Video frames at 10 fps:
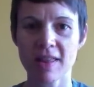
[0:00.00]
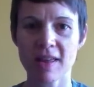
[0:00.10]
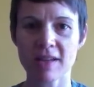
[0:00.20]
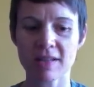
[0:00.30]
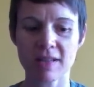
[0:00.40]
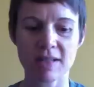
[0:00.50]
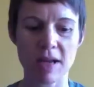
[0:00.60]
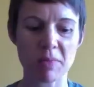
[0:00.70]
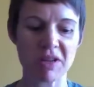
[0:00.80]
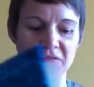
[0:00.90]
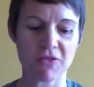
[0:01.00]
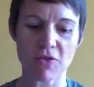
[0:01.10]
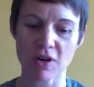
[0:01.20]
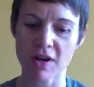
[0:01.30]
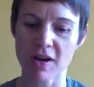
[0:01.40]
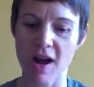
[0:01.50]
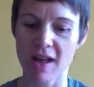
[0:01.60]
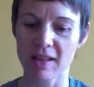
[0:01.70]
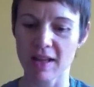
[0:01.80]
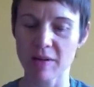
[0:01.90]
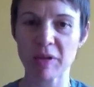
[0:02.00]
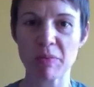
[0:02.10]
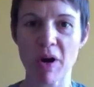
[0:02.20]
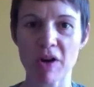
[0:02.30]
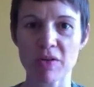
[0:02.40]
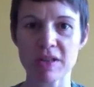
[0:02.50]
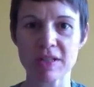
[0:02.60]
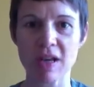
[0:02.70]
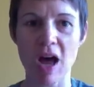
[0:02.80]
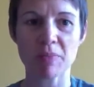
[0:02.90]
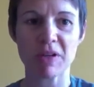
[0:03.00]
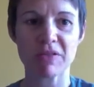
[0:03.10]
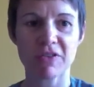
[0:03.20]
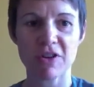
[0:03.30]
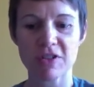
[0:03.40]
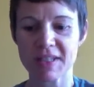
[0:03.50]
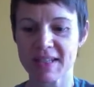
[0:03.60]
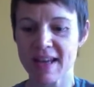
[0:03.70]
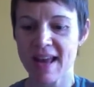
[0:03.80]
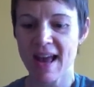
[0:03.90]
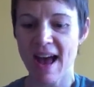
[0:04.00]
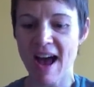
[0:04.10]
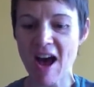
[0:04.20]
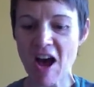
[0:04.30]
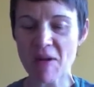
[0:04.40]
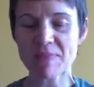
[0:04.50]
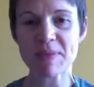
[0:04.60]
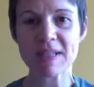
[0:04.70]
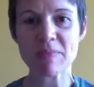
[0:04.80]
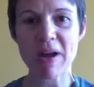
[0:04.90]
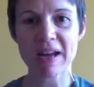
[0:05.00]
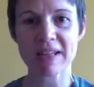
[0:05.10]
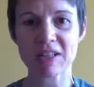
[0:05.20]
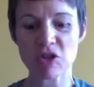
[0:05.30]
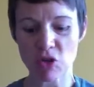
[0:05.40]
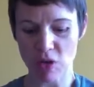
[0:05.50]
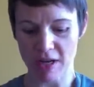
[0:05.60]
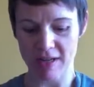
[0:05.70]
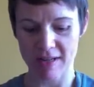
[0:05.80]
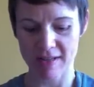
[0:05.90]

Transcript: Thanks to Demi for letting me borrow this copy of hers. Sit back and enjoy.